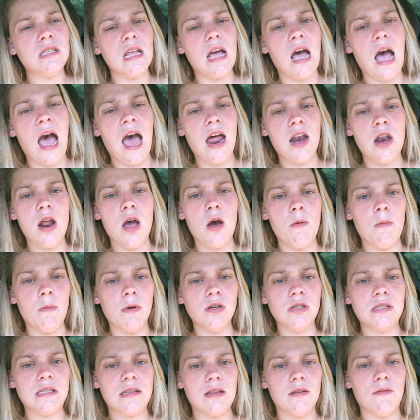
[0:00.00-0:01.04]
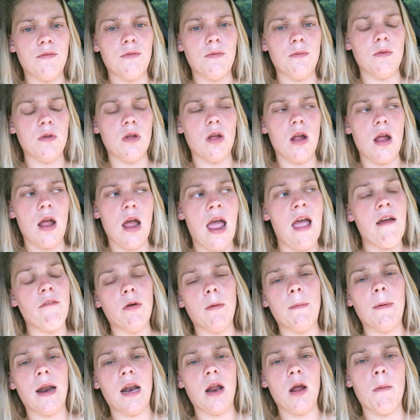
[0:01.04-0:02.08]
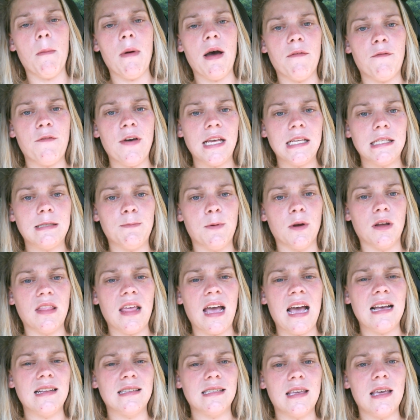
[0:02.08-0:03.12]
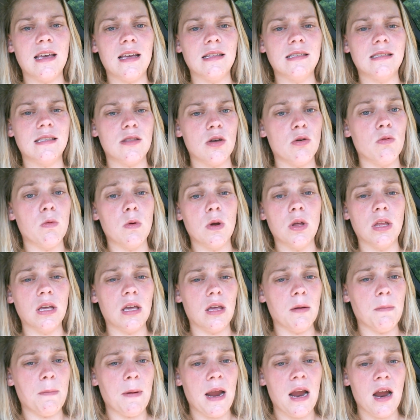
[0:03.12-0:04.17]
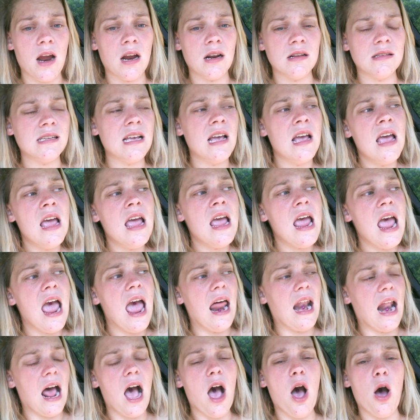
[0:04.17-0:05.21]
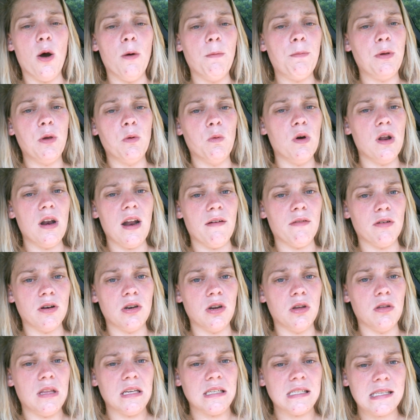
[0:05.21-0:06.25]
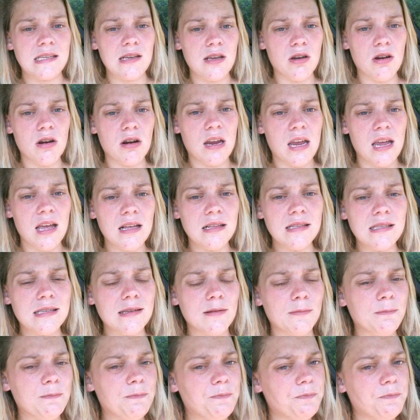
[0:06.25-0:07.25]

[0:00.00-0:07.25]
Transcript: I know most of everybody on my Facebook that has kids, they're really good parents, and I hope you wouldn't ever do this to your kids.